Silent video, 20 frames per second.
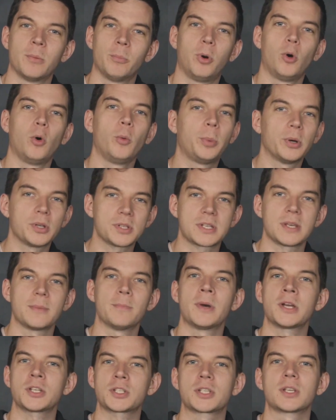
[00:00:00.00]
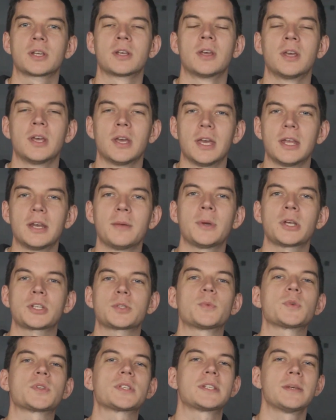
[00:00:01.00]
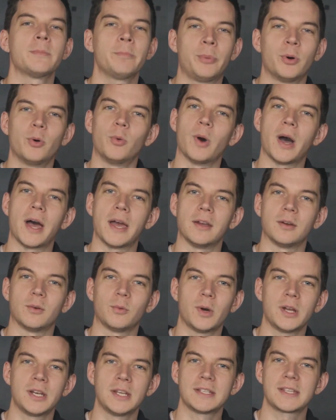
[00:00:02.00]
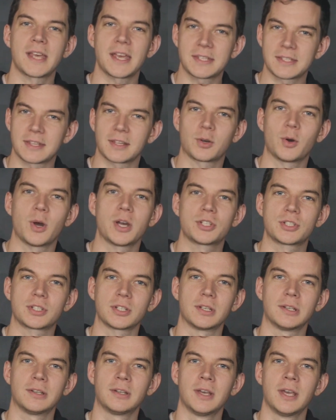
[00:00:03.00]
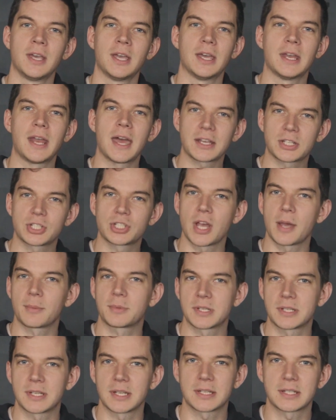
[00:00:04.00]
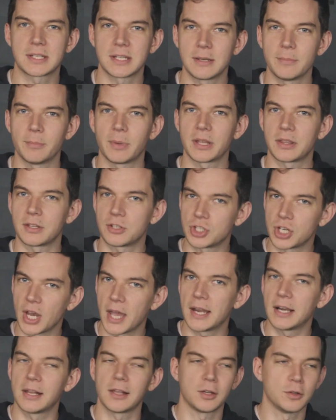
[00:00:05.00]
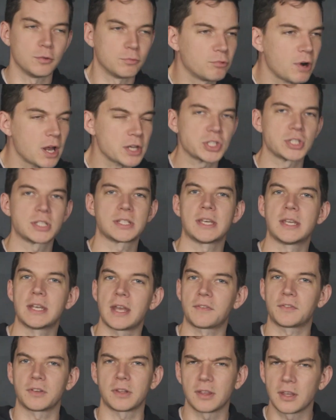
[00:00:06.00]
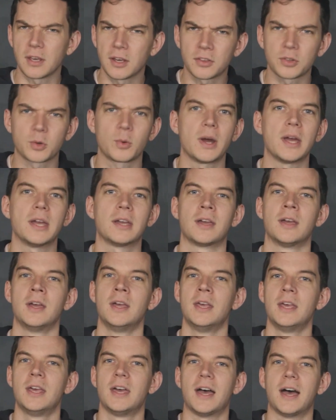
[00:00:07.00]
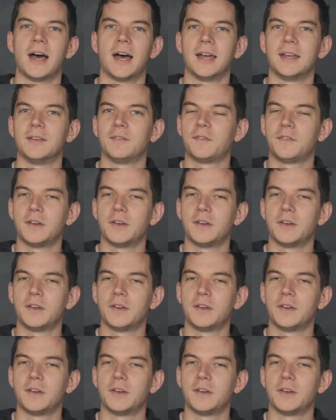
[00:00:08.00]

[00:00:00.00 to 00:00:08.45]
Paul puts it in a much more simple way when he's asked the question in Acts chapter 16 by the jailer who rushes in after the earthquake in